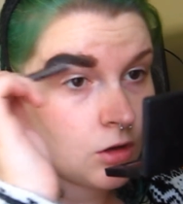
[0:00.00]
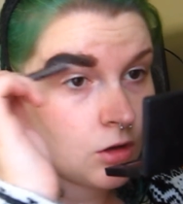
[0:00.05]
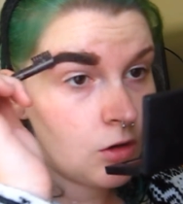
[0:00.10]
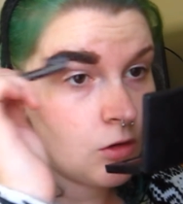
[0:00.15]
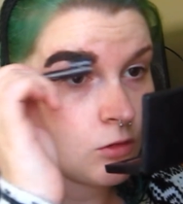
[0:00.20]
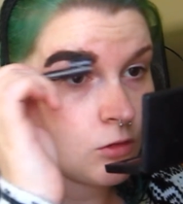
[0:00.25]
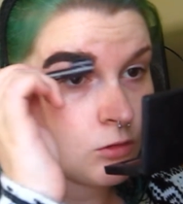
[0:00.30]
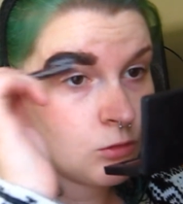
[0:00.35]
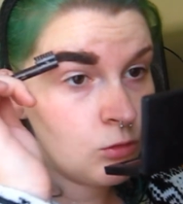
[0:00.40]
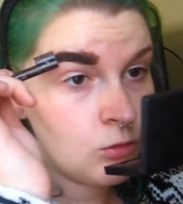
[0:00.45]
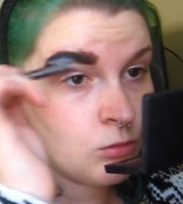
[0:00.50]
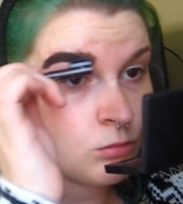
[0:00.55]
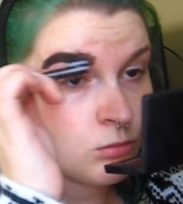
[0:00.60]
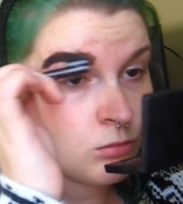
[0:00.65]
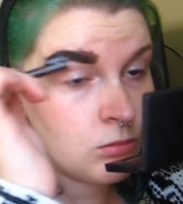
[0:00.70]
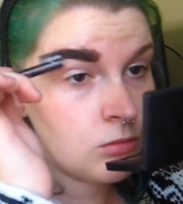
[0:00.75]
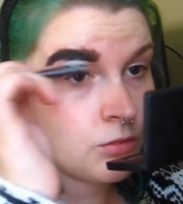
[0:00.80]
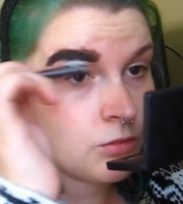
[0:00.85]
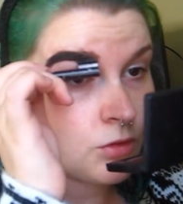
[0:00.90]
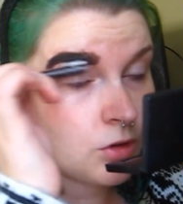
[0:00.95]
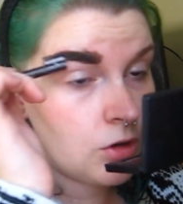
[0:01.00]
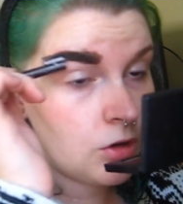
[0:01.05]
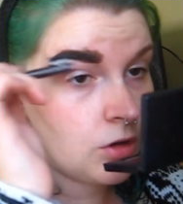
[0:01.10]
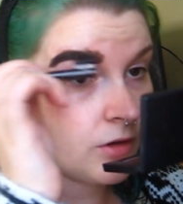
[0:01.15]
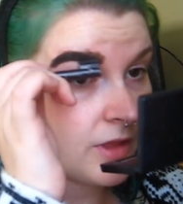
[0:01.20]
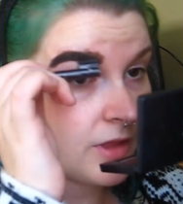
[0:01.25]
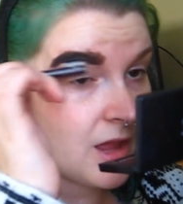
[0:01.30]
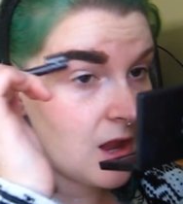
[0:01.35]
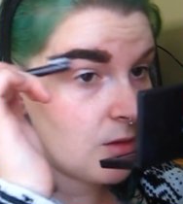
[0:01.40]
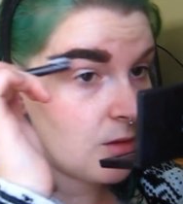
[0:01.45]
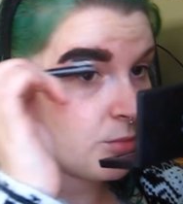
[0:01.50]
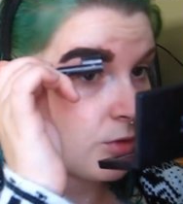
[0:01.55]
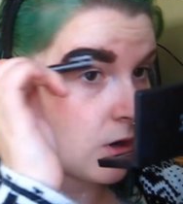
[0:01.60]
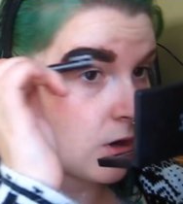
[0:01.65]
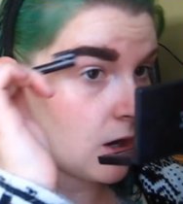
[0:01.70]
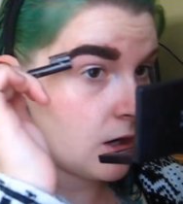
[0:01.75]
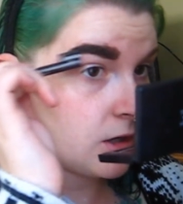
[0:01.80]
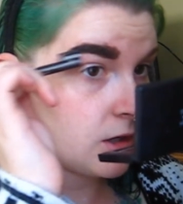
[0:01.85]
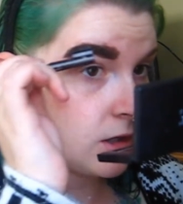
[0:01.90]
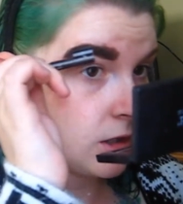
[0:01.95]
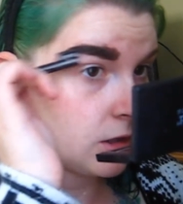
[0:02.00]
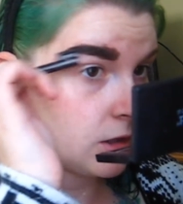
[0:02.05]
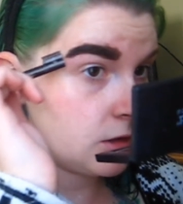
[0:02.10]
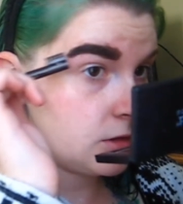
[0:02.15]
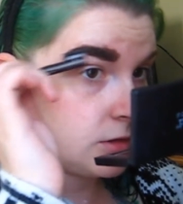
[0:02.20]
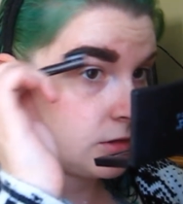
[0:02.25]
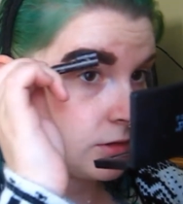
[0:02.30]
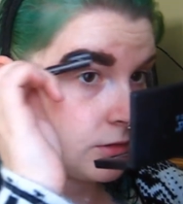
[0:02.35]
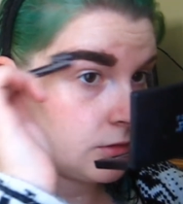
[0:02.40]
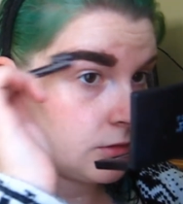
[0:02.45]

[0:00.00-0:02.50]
comb all that product